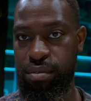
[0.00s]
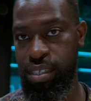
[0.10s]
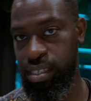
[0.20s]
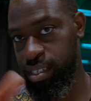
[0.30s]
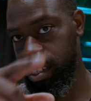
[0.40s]

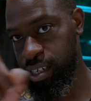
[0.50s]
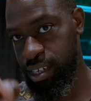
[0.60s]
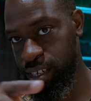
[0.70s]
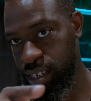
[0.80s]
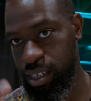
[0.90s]

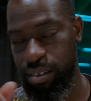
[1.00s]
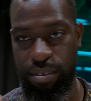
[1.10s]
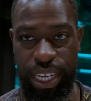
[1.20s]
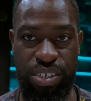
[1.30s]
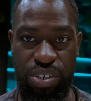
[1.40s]

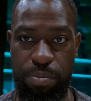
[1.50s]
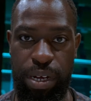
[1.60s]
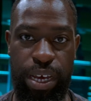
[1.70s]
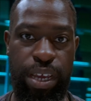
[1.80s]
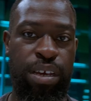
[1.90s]

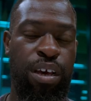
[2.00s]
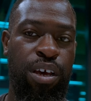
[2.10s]
HDMI,